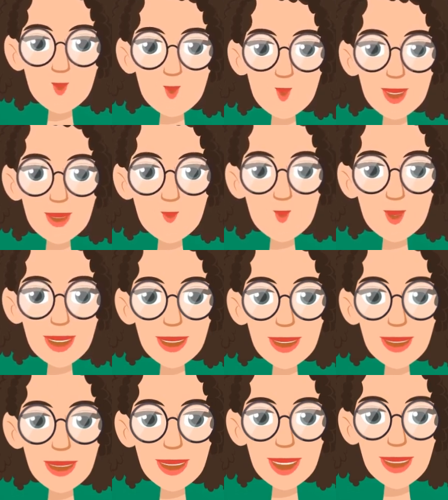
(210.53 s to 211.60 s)
wipe away
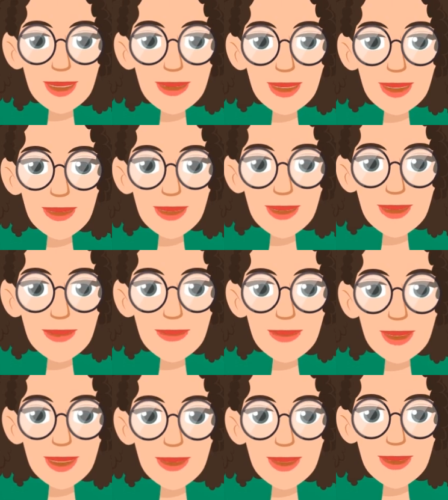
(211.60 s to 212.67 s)
any excess
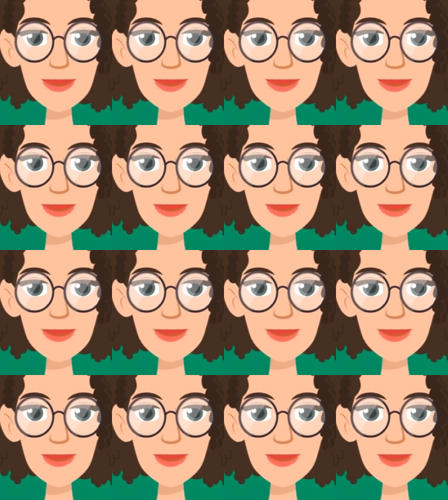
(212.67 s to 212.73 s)
disinfectant